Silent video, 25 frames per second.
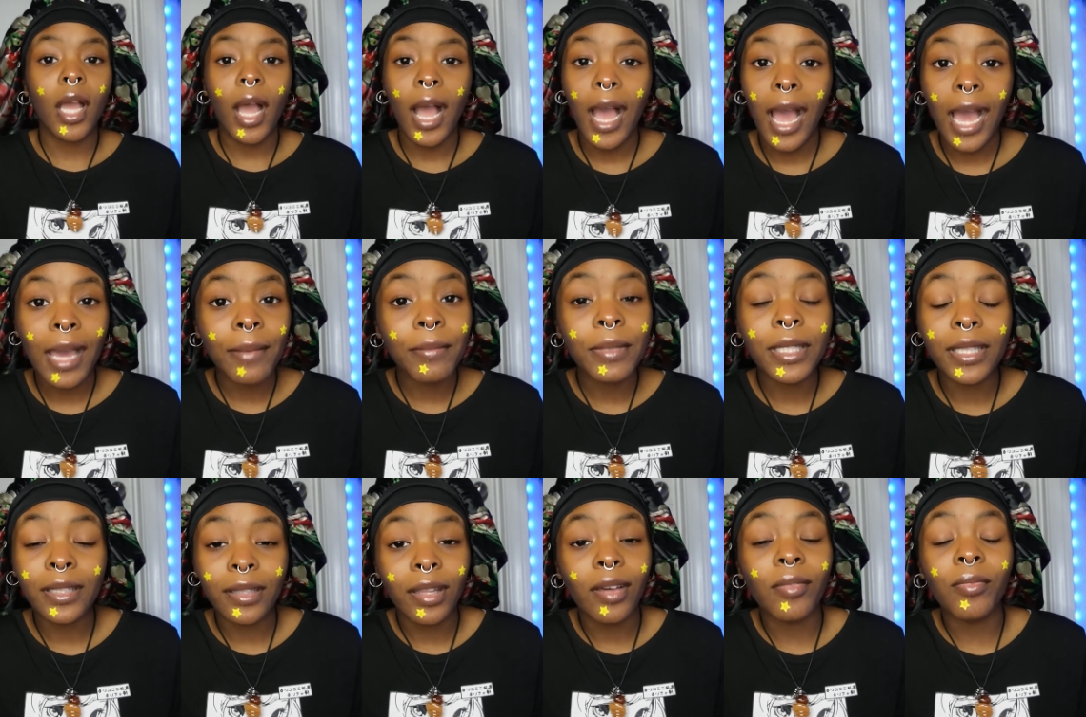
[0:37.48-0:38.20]
I'm
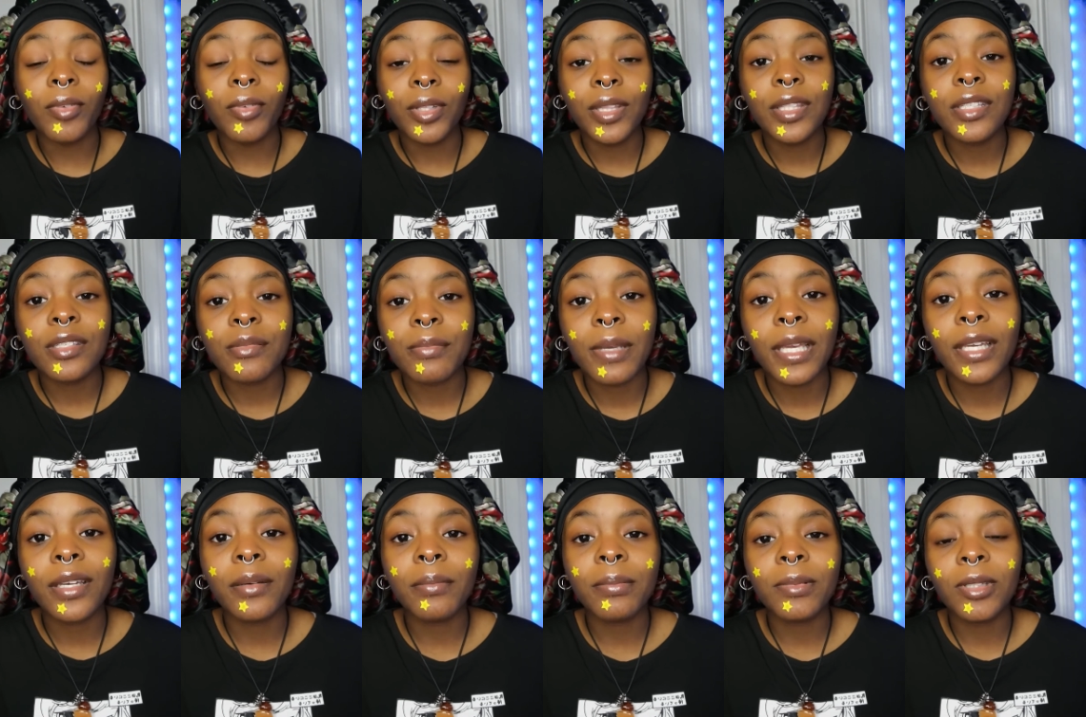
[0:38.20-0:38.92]
in love with this
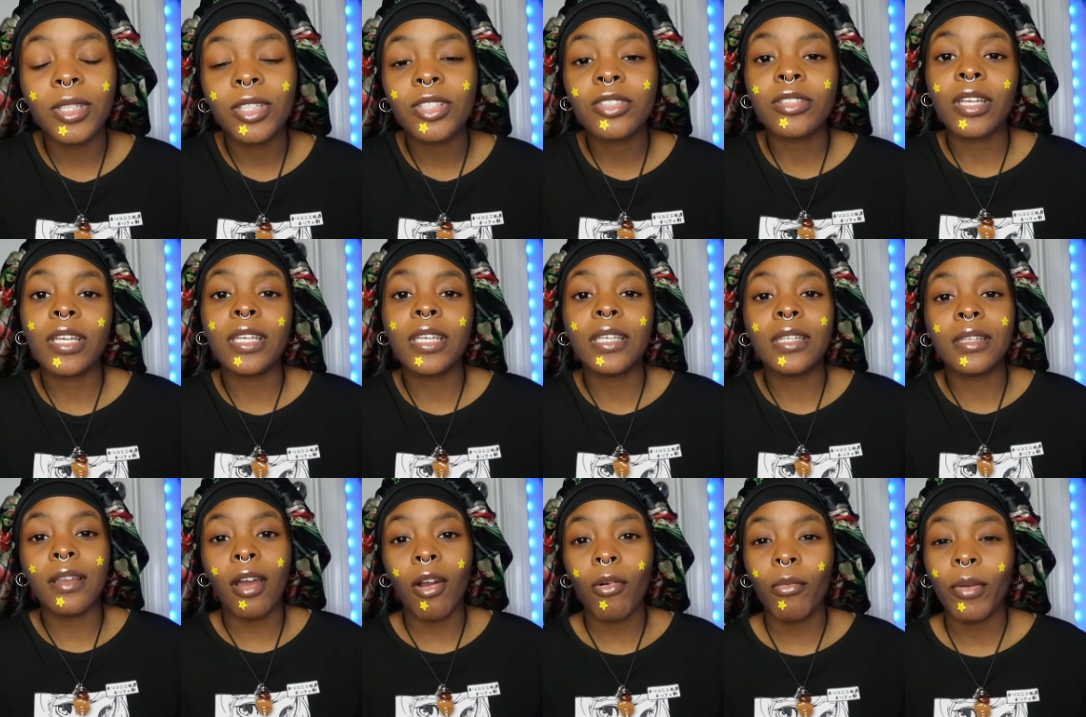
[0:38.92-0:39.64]
makeup look so I
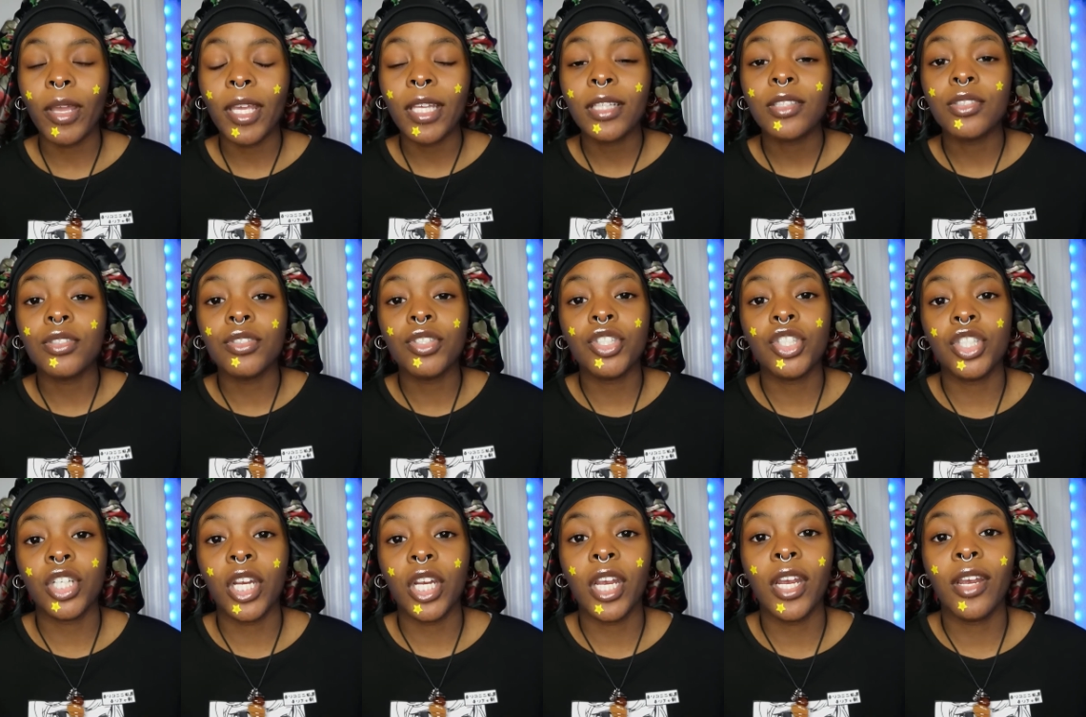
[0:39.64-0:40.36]
cannot wait to
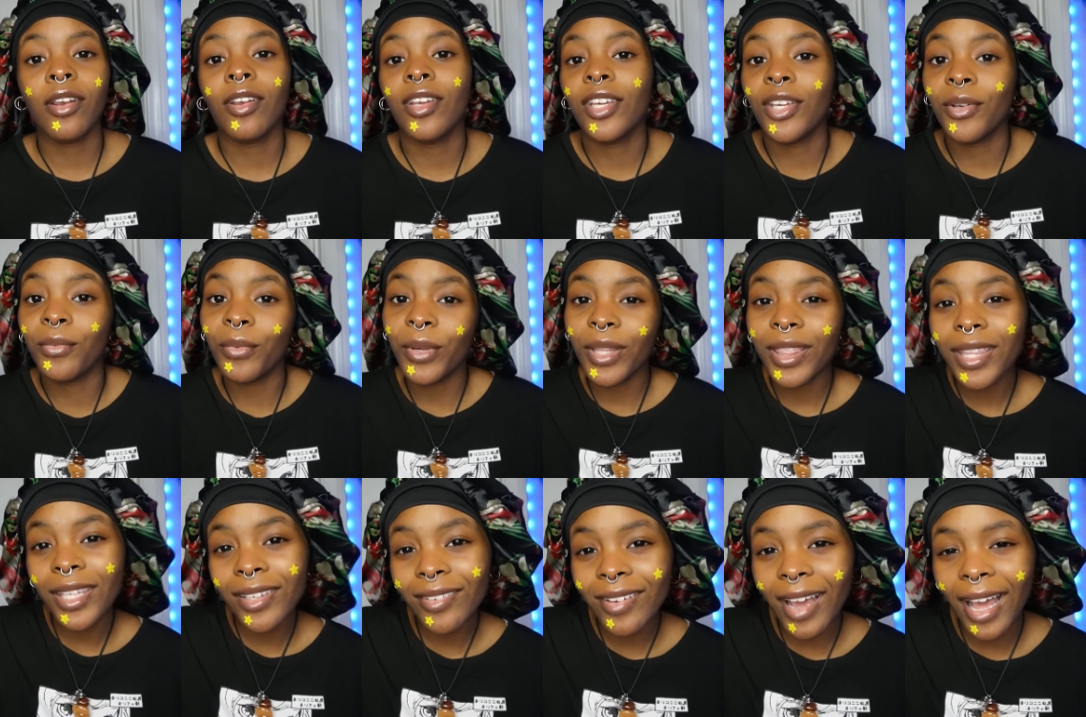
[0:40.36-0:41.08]
share it
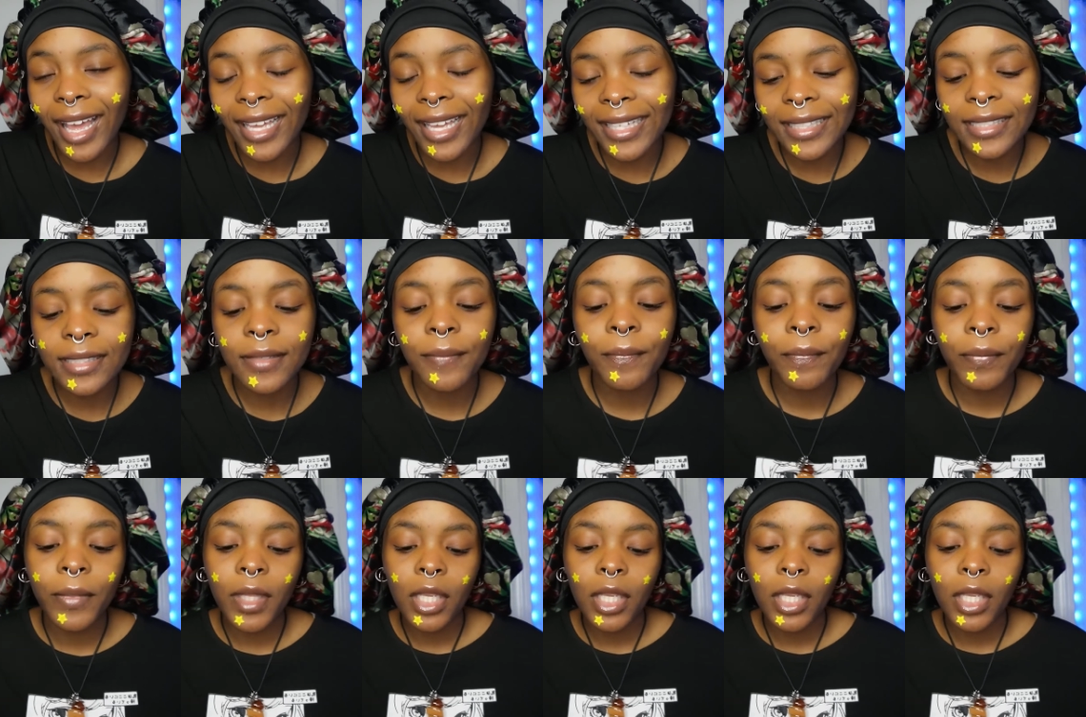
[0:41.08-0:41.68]
with you guys.